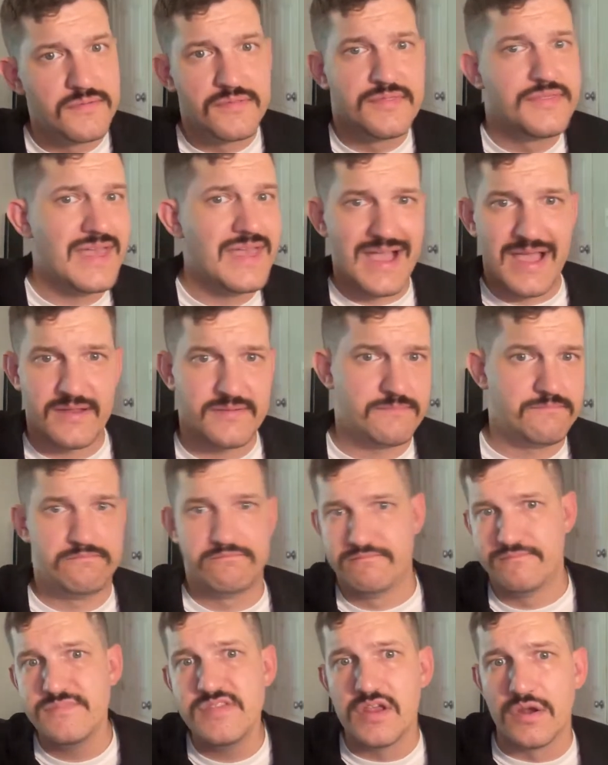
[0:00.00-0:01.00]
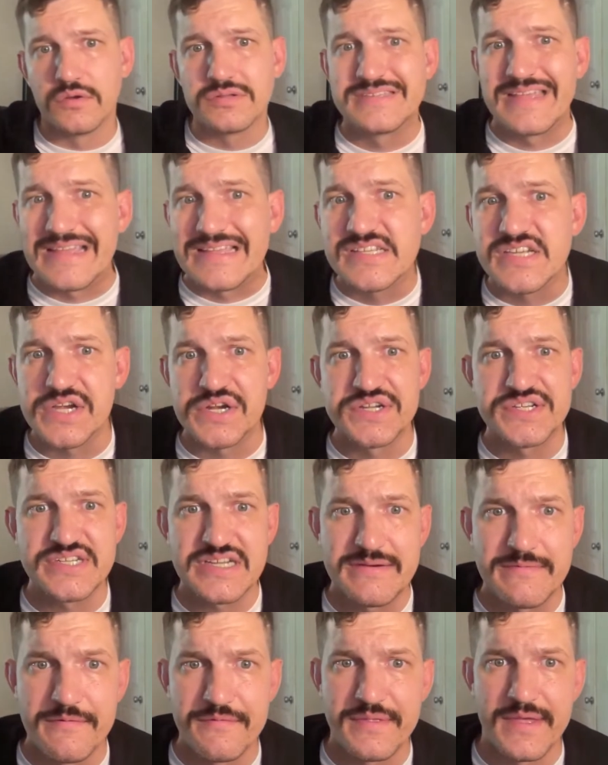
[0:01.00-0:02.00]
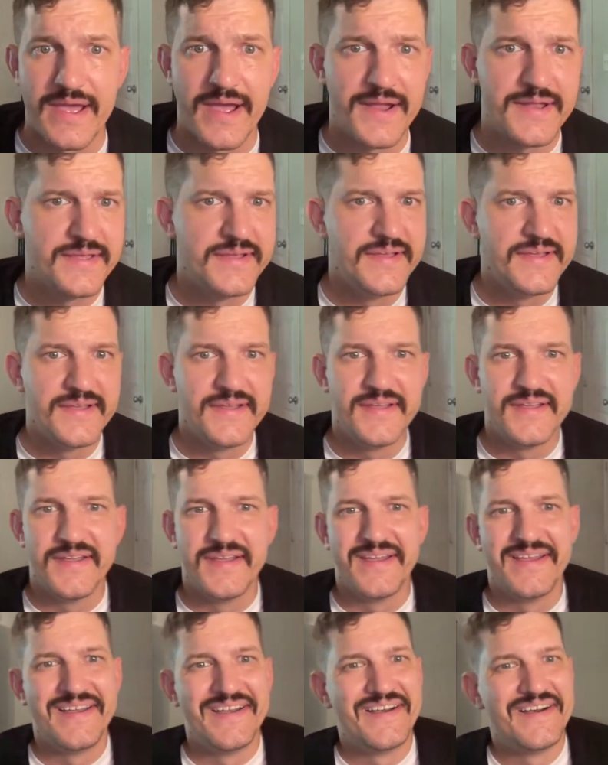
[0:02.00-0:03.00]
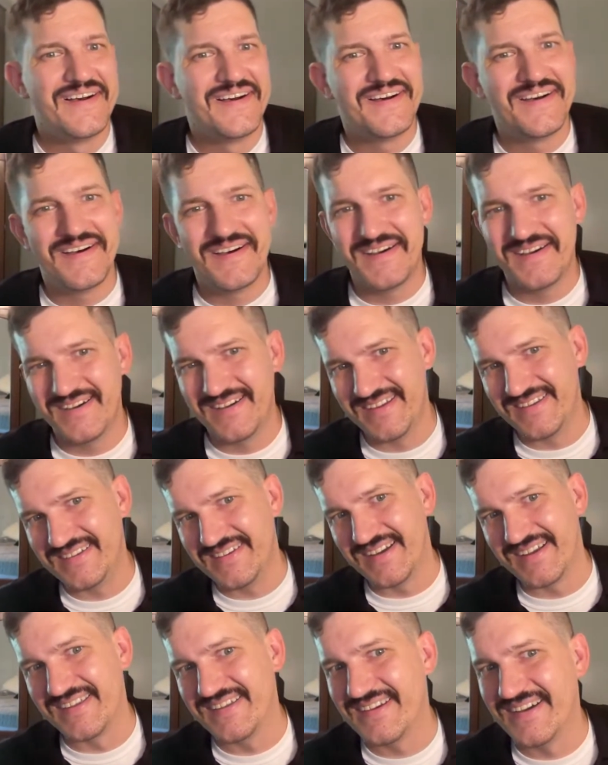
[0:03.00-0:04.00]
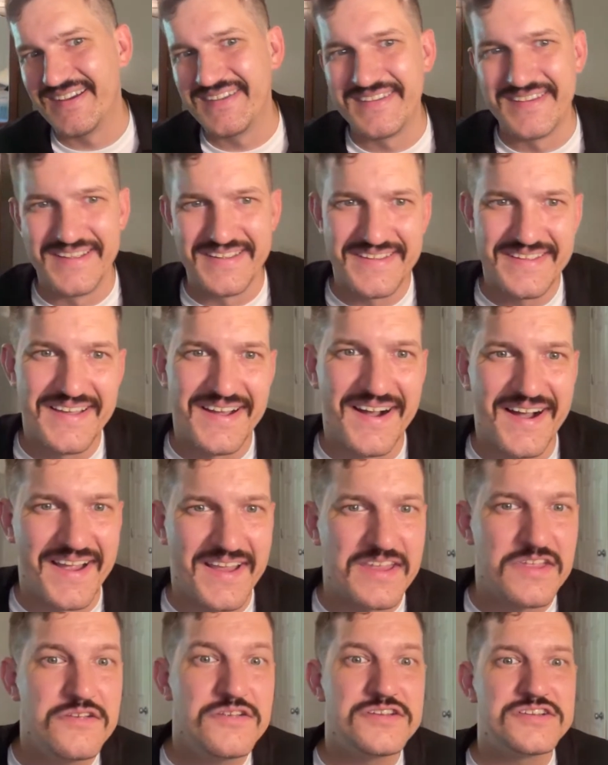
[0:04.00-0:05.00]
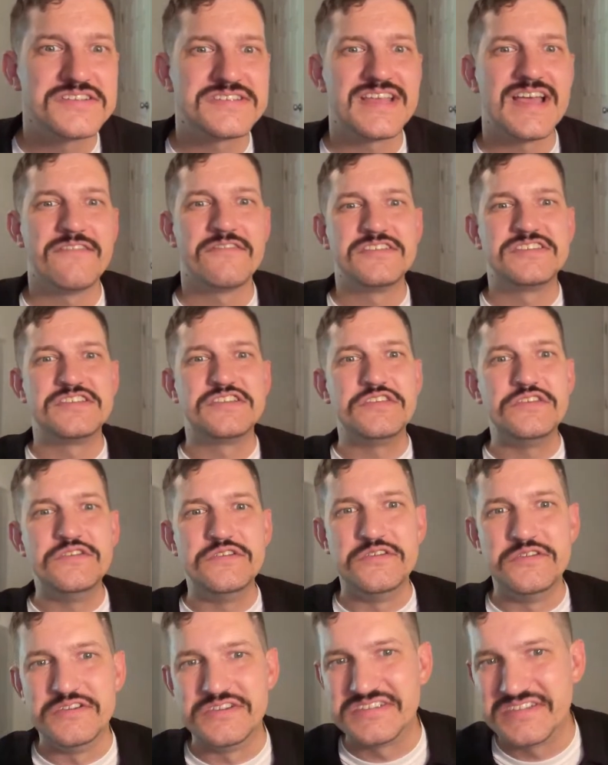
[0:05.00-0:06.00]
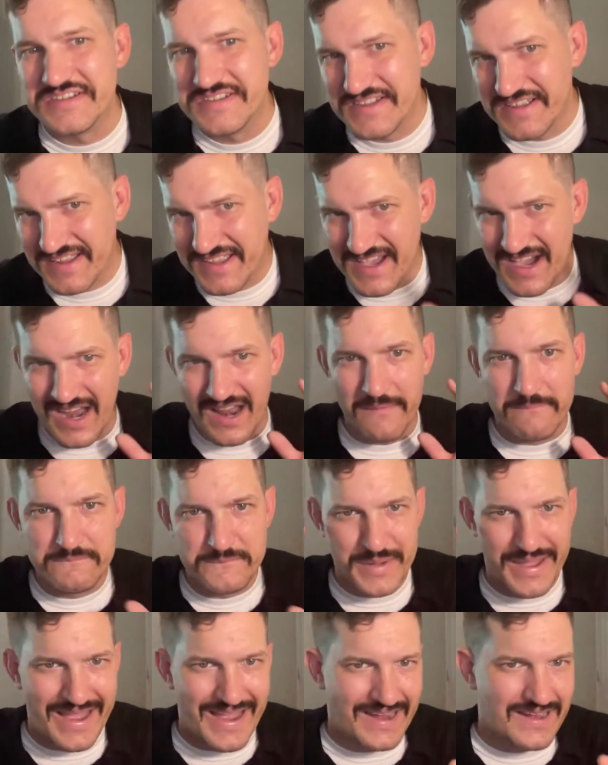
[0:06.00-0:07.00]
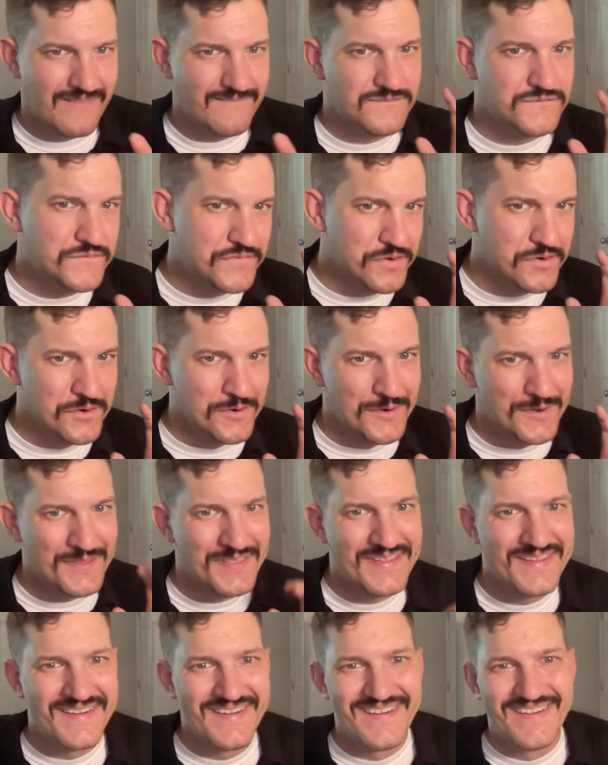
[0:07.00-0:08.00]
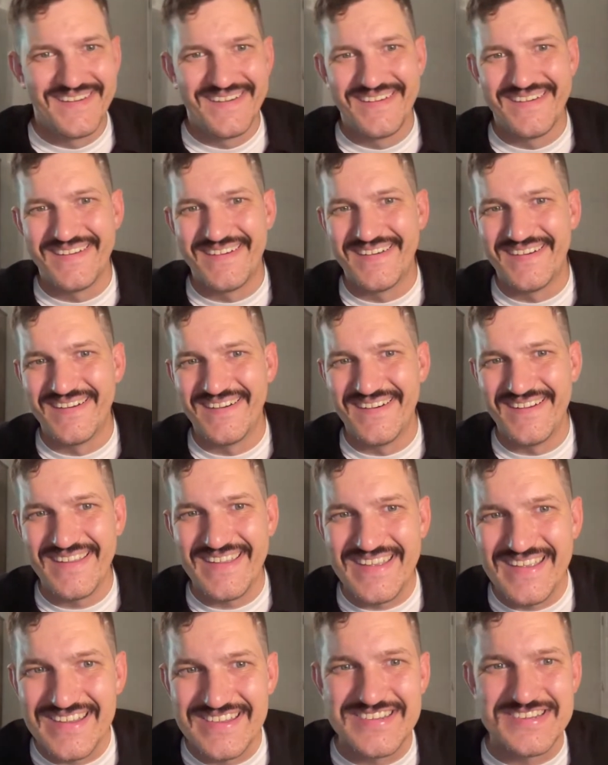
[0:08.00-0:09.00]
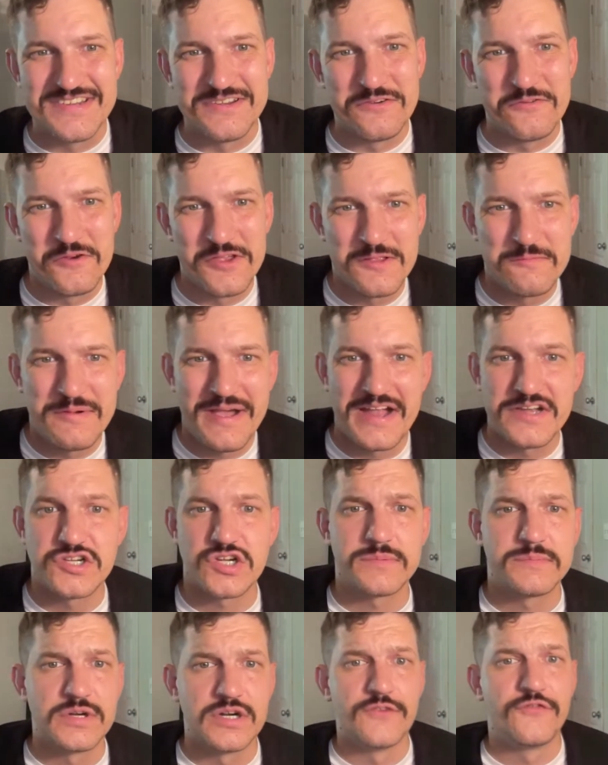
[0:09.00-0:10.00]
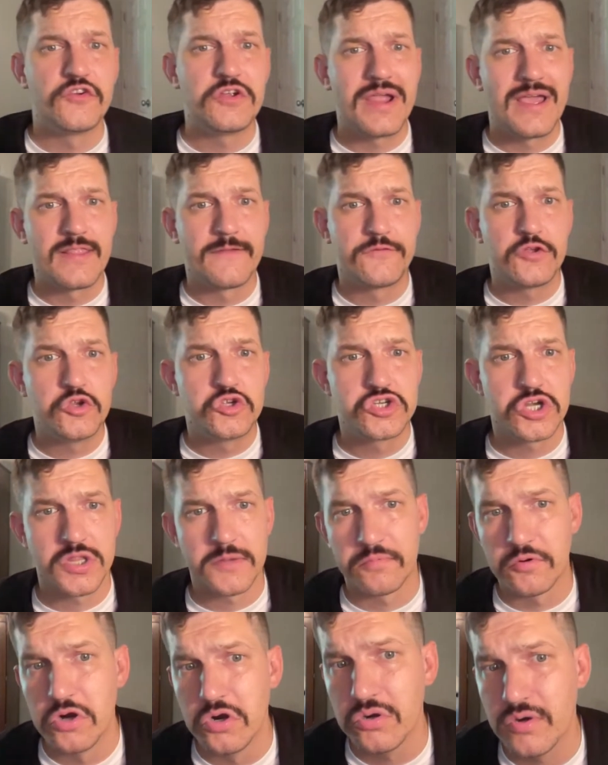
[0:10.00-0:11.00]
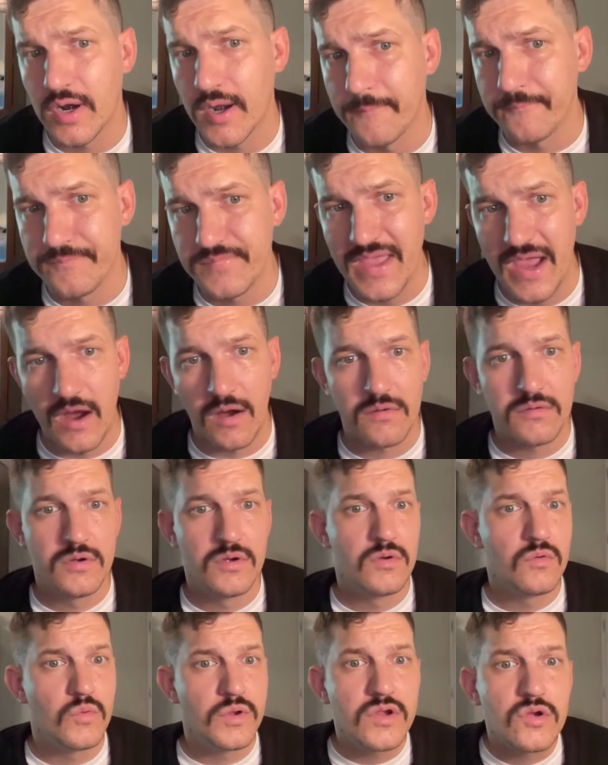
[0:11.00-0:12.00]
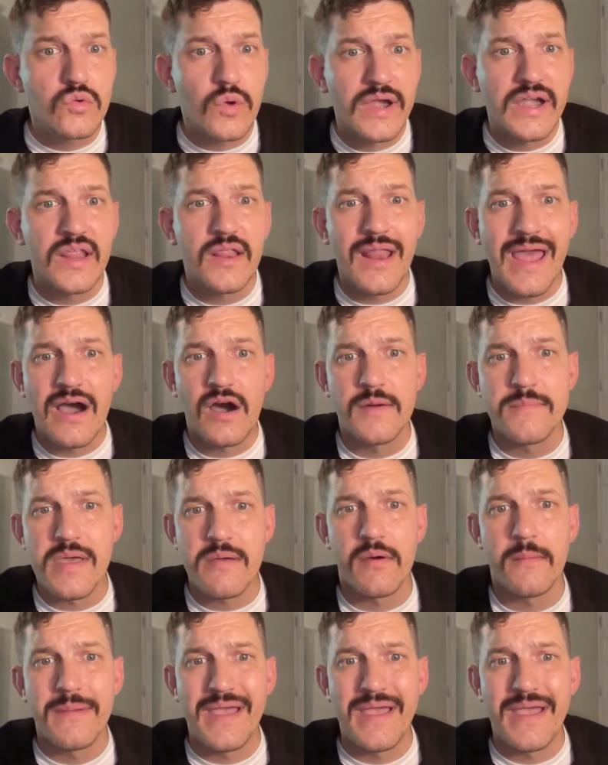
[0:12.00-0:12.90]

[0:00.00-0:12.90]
that, takes care of some of that. You just have this huge kind of back and forth issue with Patrick Murphy and the future of the program. Now, we graded Alabama